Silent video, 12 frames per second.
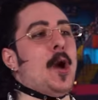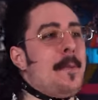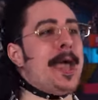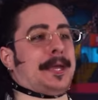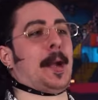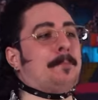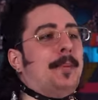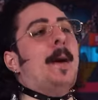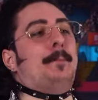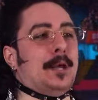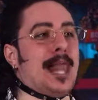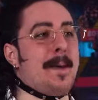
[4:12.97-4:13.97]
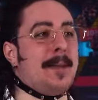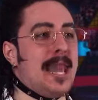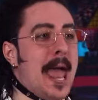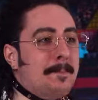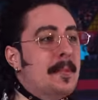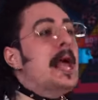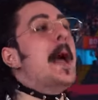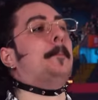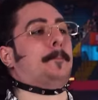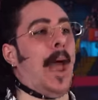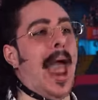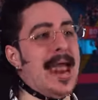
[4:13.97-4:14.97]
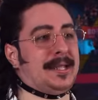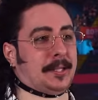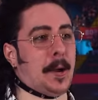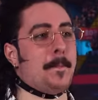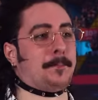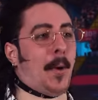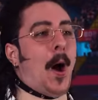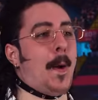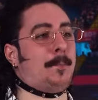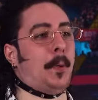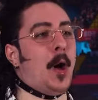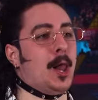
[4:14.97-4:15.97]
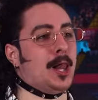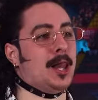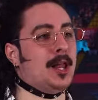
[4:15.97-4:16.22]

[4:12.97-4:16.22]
don't make a purple M&M! Paint them purple!